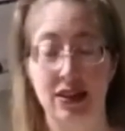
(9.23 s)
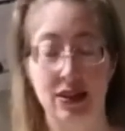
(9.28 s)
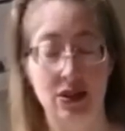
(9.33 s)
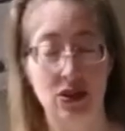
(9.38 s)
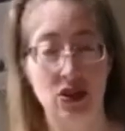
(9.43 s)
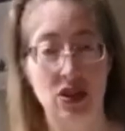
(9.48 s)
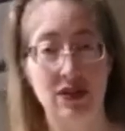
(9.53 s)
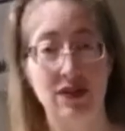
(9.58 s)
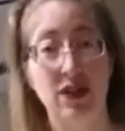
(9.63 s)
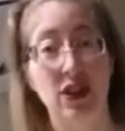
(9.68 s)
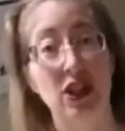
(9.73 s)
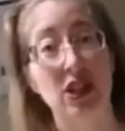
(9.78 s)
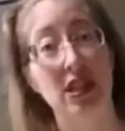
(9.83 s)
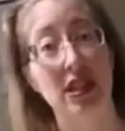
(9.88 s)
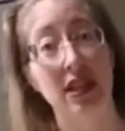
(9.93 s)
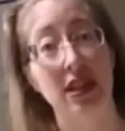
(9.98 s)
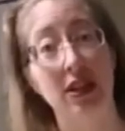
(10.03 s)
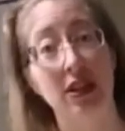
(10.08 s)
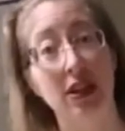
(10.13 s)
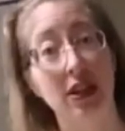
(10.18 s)
So the first
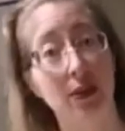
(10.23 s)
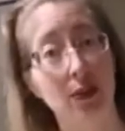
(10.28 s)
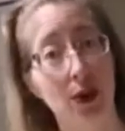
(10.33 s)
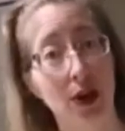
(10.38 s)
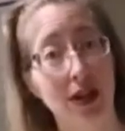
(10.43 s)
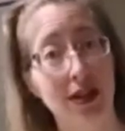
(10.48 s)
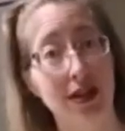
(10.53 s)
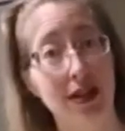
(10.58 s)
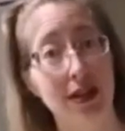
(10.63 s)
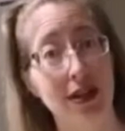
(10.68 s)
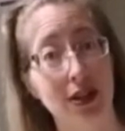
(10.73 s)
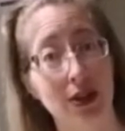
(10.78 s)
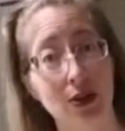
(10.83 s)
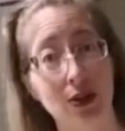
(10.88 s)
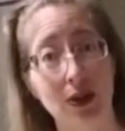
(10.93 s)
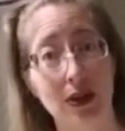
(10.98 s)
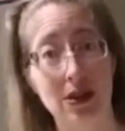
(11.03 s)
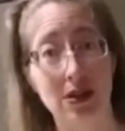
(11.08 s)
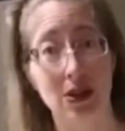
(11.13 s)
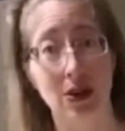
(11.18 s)
thing you're going to want to do
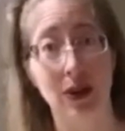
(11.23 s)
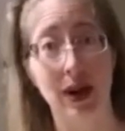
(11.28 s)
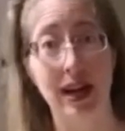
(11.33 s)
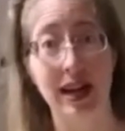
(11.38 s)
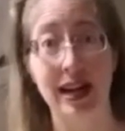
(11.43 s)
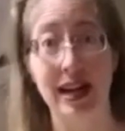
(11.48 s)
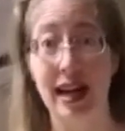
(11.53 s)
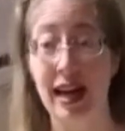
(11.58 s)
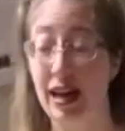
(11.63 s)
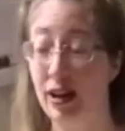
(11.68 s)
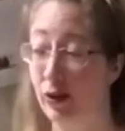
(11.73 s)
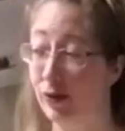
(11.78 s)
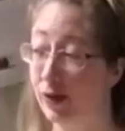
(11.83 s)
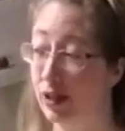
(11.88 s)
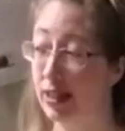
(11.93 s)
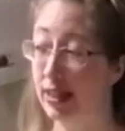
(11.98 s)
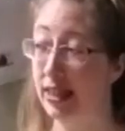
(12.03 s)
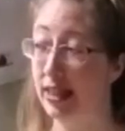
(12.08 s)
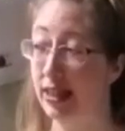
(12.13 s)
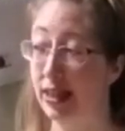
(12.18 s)
is go ahead and head
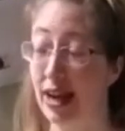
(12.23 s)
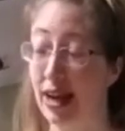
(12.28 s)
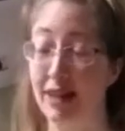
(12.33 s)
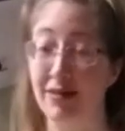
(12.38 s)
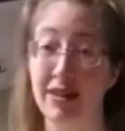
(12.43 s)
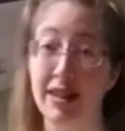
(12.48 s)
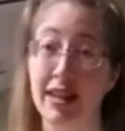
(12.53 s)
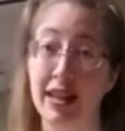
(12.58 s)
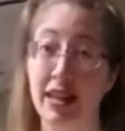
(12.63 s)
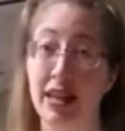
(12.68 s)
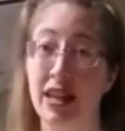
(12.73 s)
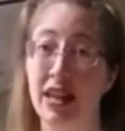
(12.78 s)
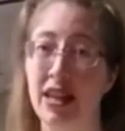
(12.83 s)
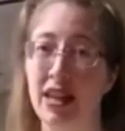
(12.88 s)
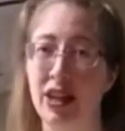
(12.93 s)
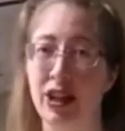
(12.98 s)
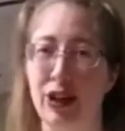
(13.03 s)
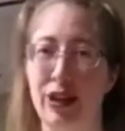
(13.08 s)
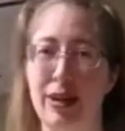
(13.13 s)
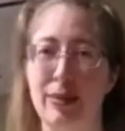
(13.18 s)
over to your oven.
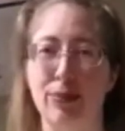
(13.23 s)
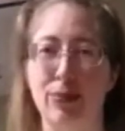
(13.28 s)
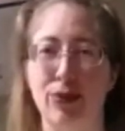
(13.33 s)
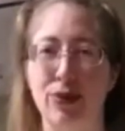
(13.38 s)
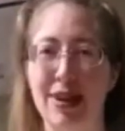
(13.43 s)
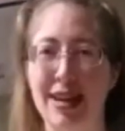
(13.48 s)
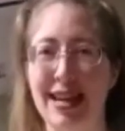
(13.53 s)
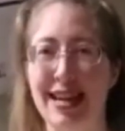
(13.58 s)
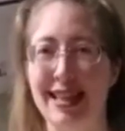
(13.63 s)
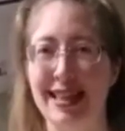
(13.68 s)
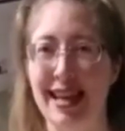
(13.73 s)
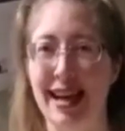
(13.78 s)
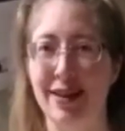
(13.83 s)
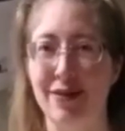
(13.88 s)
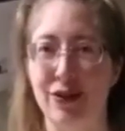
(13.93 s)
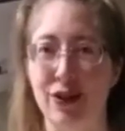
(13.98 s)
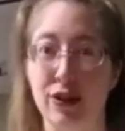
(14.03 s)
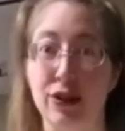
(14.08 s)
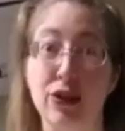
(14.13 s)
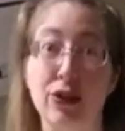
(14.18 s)
You're going to preheat that
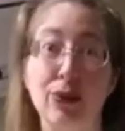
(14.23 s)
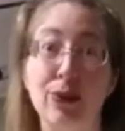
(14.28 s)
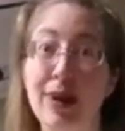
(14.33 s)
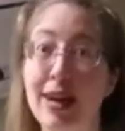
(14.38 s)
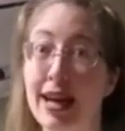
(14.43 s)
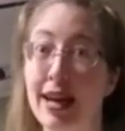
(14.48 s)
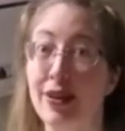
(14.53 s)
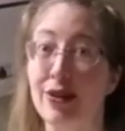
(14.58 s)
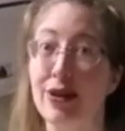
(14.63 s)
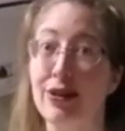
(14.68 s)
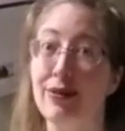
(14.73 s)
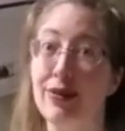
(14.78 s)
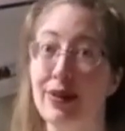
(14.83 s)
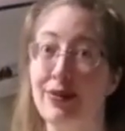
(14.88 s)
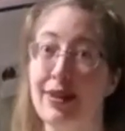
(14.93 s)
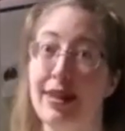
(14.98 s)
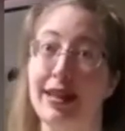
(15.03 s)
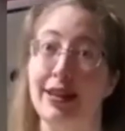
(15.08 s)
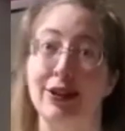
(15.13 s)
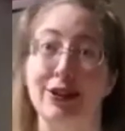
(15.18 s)
for
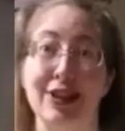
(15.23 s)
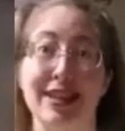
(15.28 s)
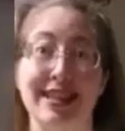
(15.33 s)
350 degrees.